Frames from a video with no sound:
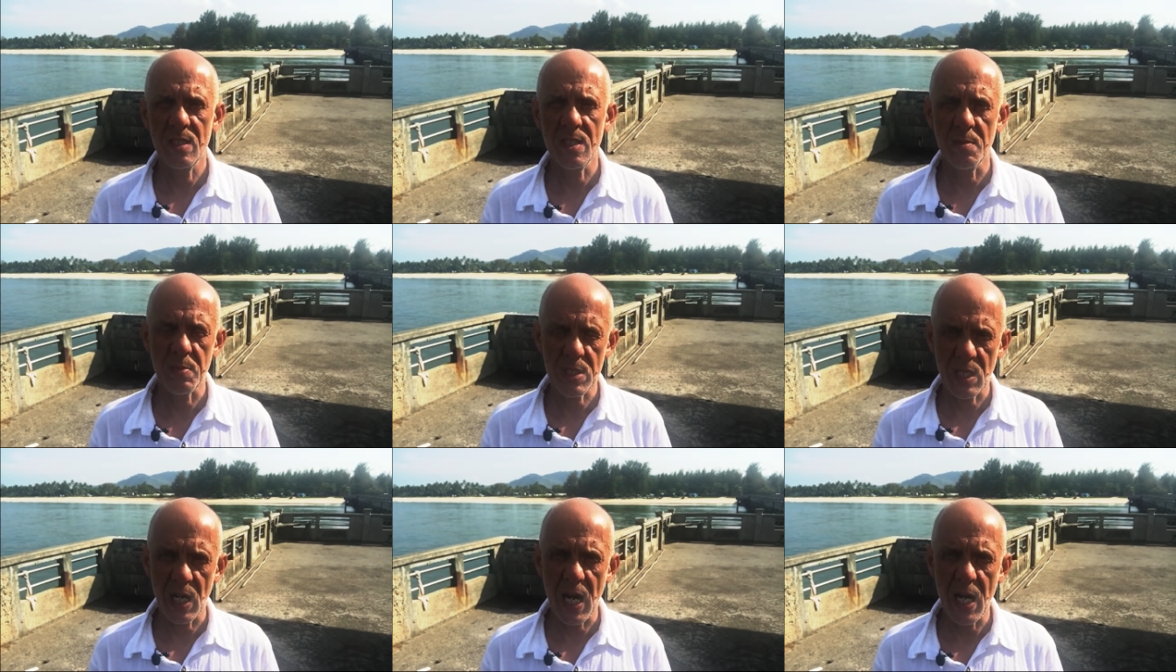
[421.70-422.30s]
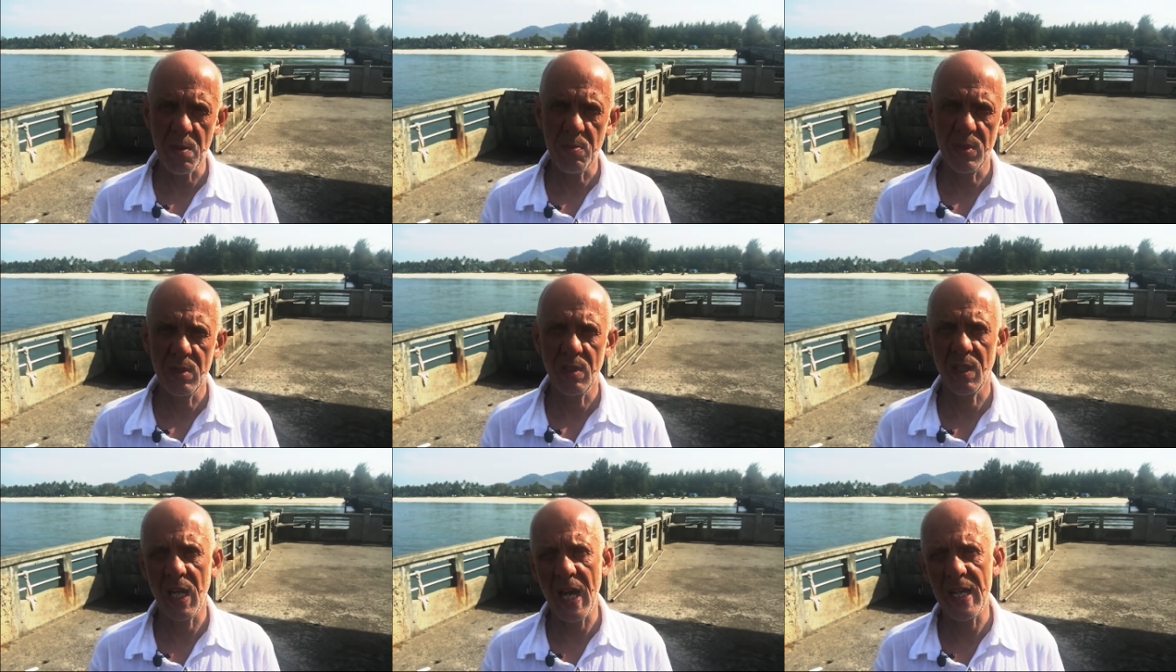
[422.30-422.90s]
subscribe,
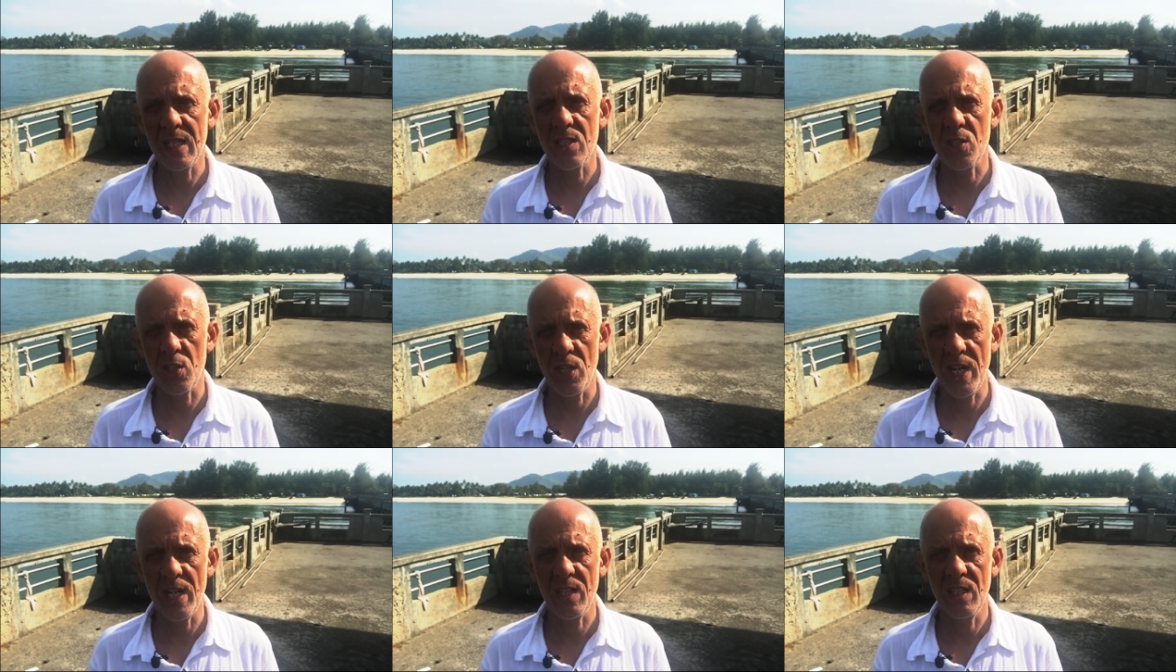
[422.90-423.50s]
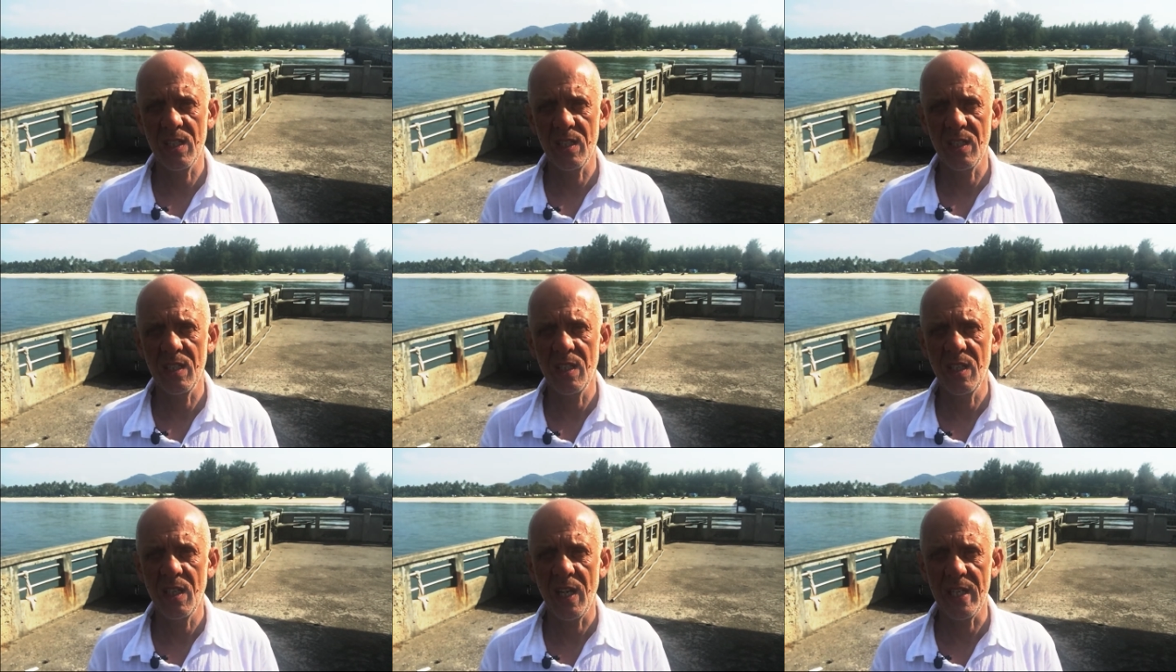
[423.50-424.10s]
like, share
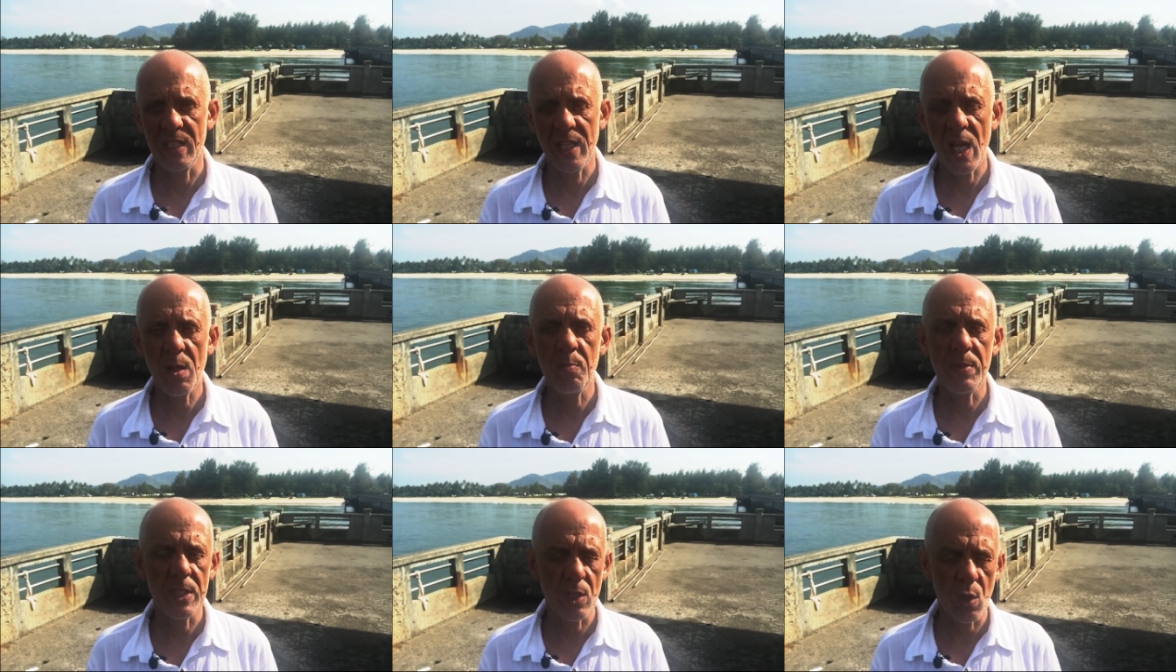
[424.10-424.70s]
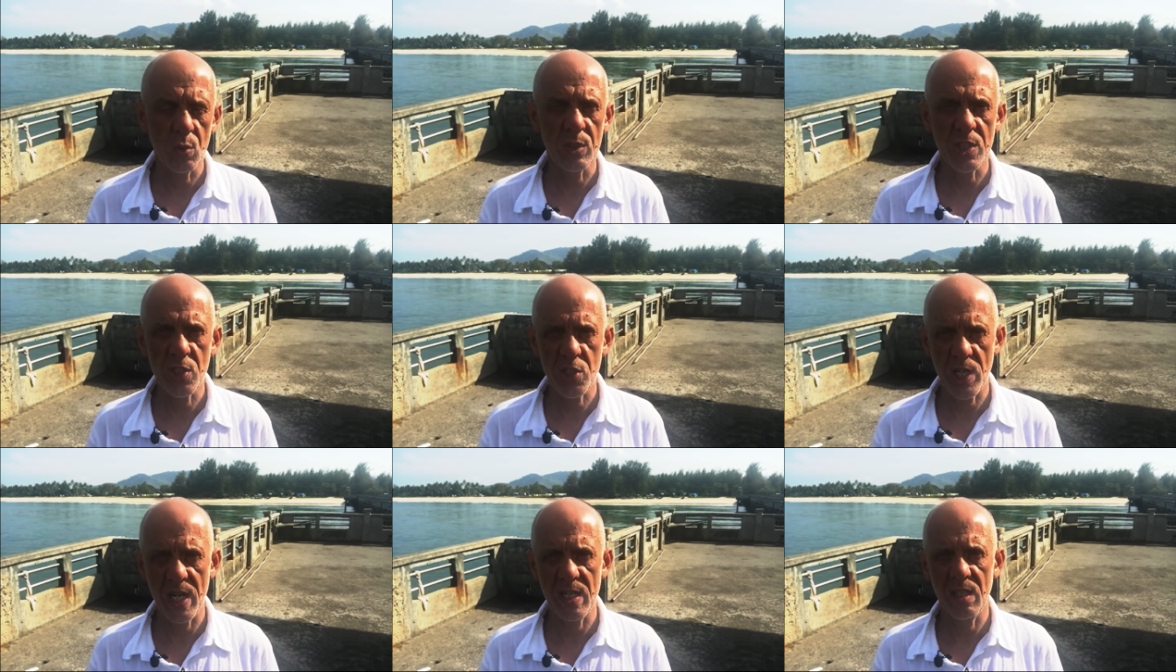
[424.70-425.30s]
and help me grow this
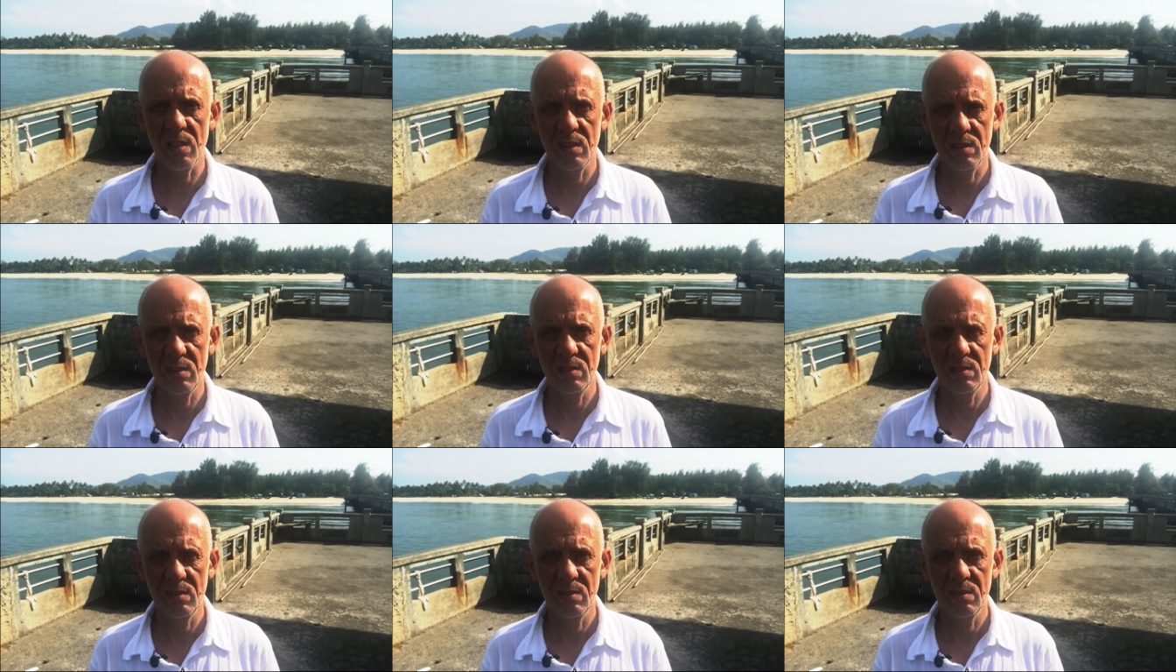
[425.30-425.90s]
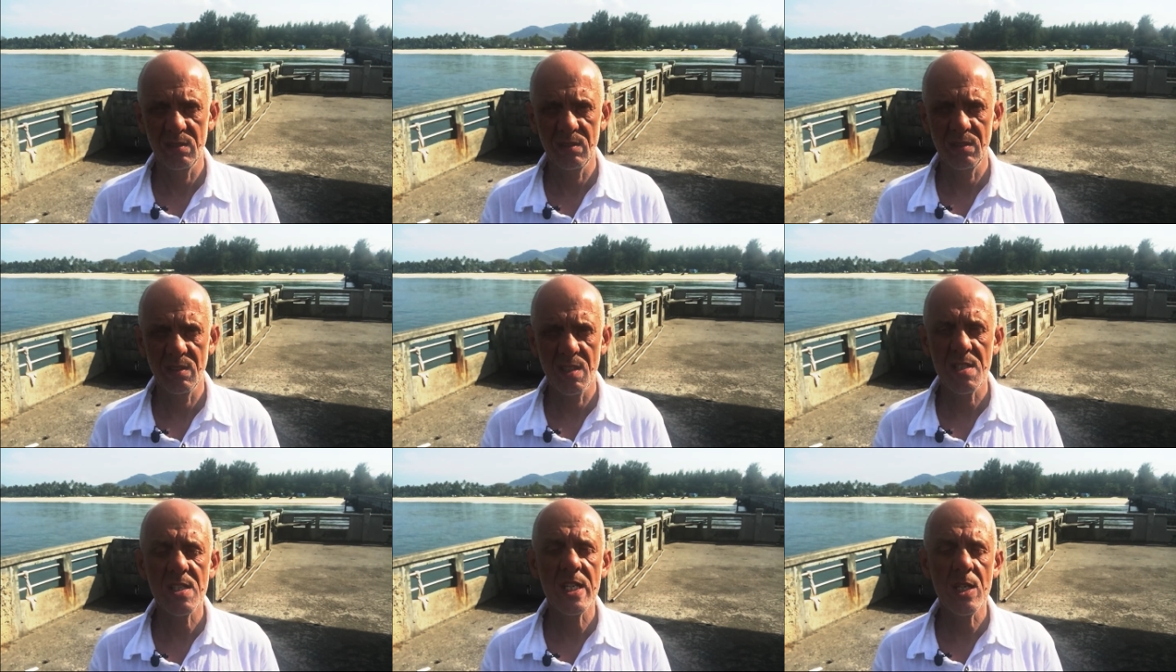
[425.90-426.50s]
channel.
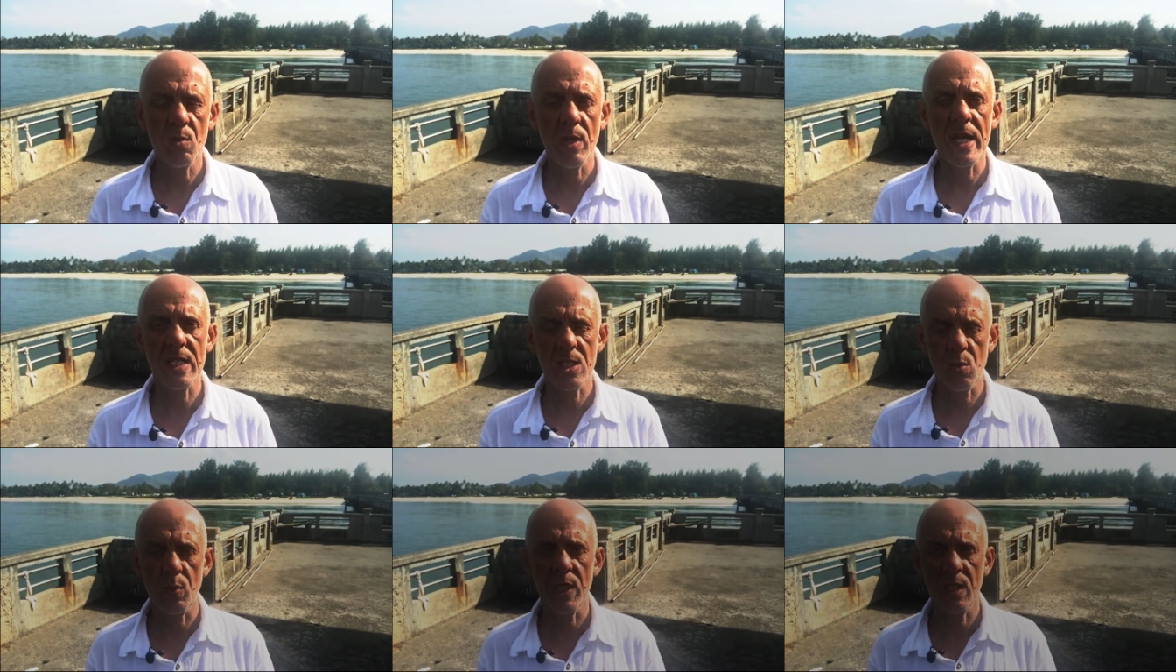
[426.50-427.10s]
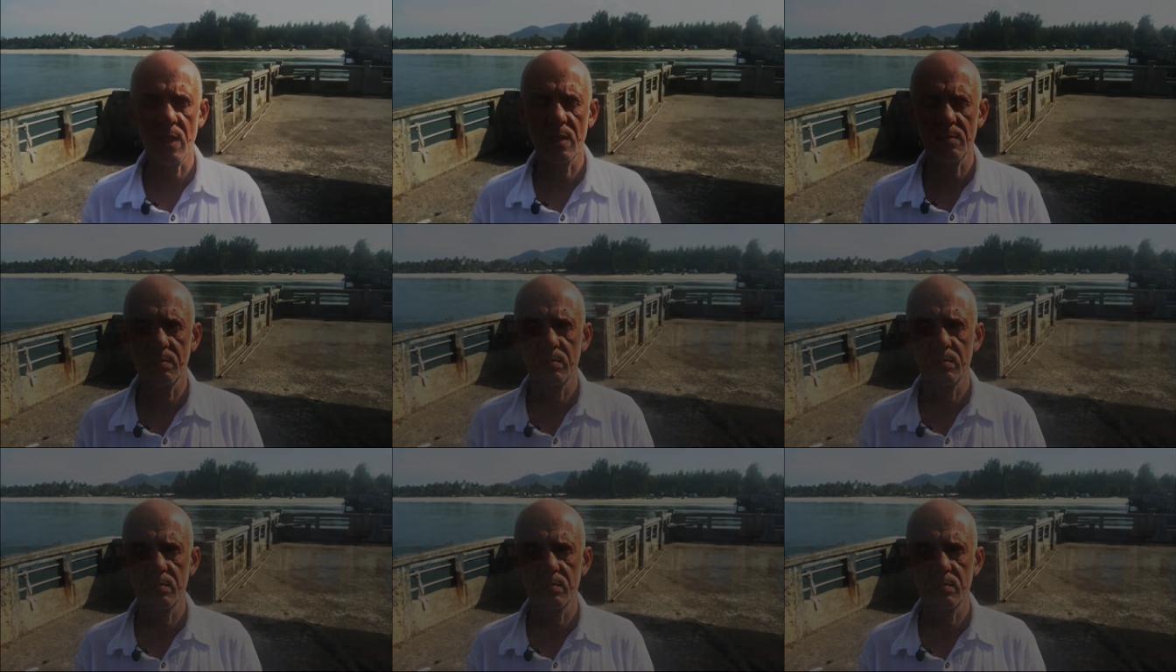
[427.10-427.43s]
See you next week.